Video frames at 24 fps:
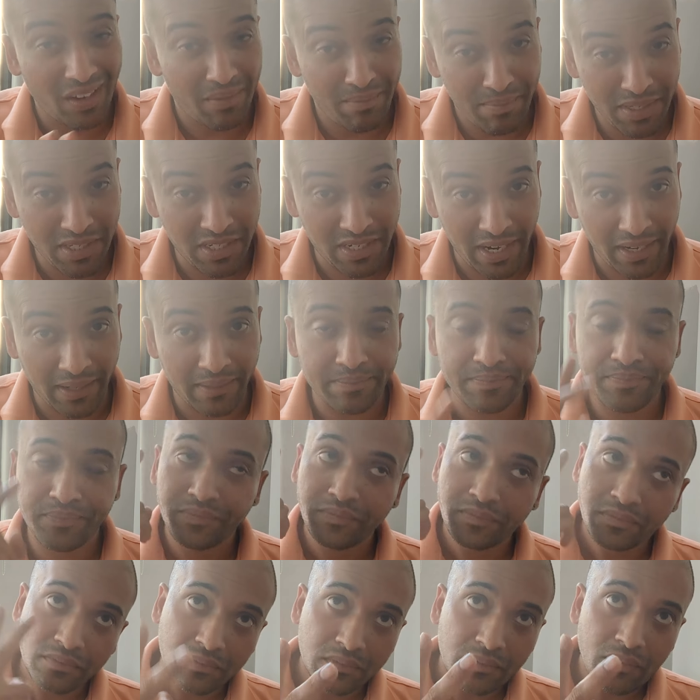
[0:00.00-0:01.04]
Mistake.
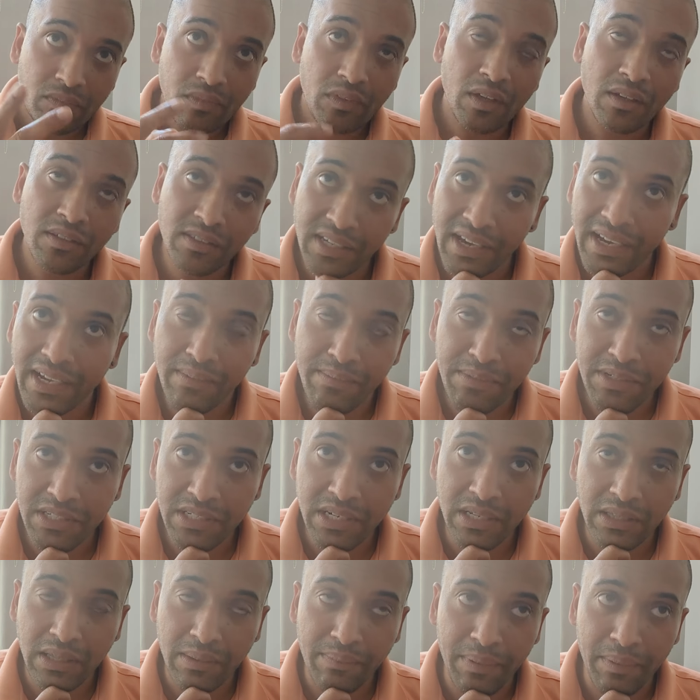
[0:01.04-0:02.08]
Second
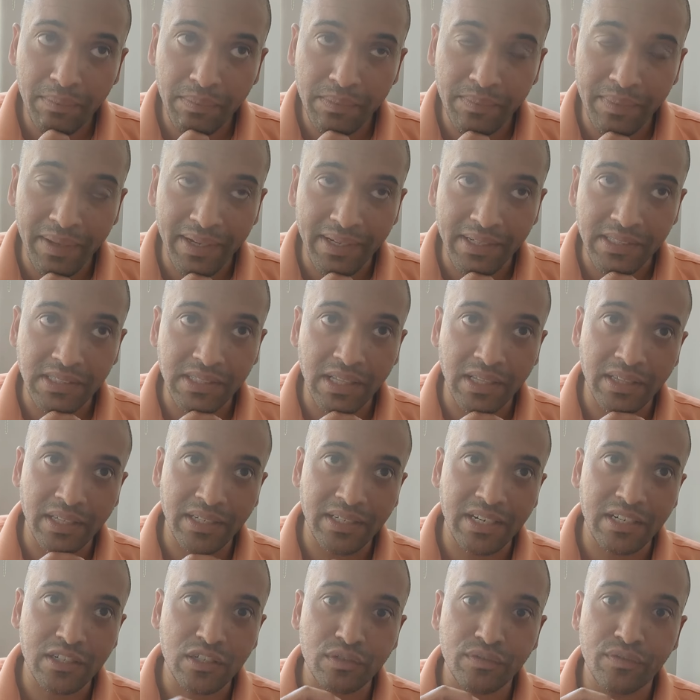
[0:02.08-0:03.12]
mistake that people make is that they
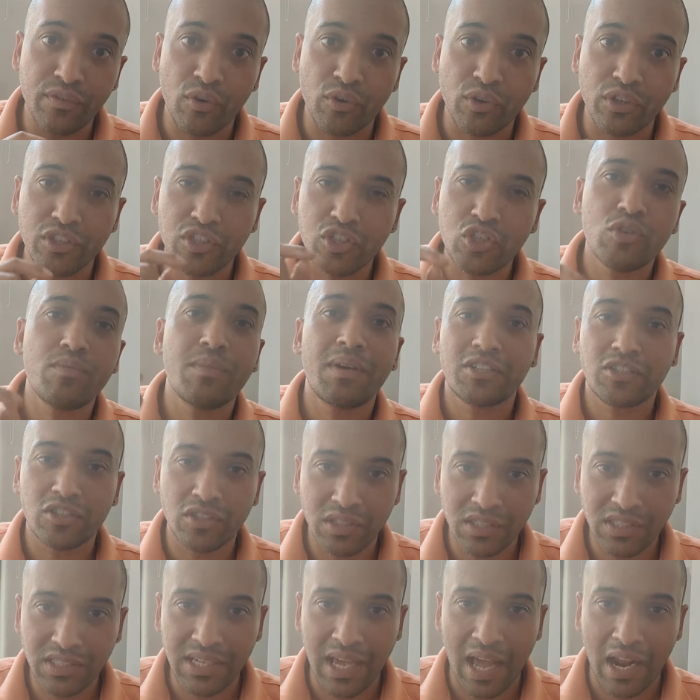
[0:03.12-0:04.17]
tend to focus too much on
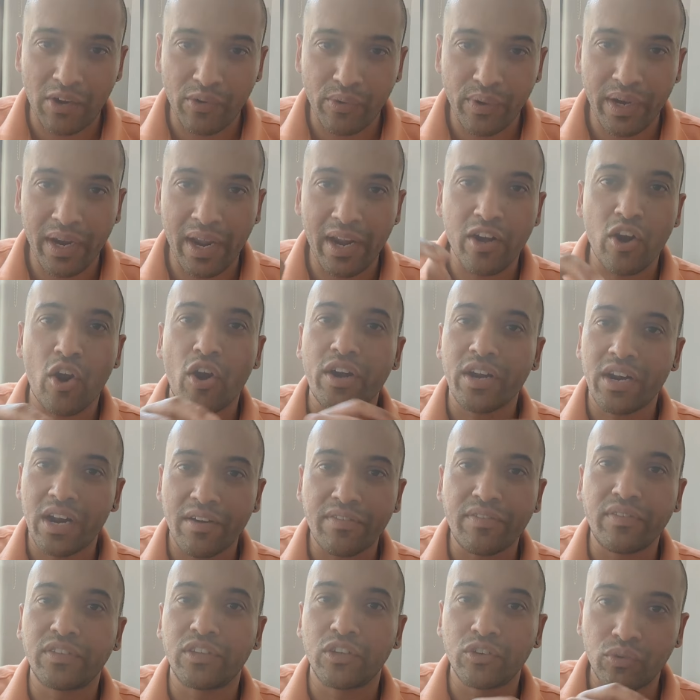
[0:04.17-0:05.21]
the salary and not
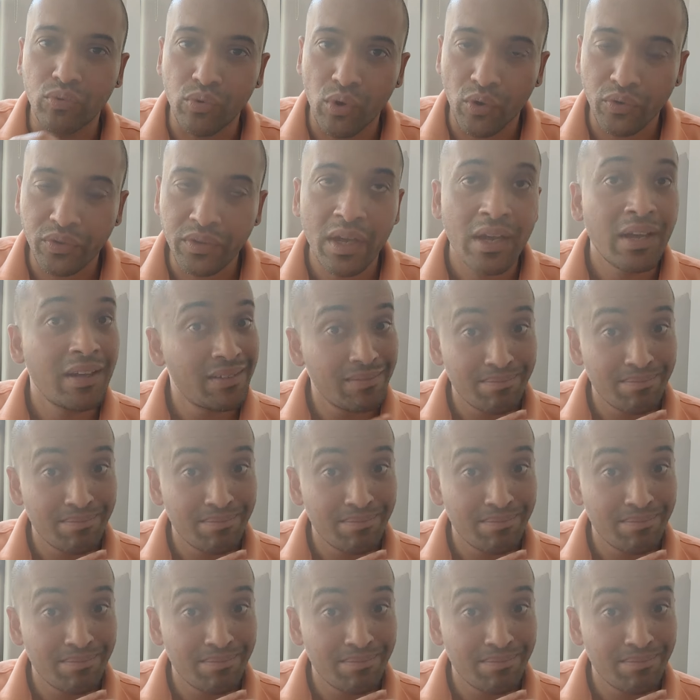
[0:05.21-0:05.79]
enough on the growth.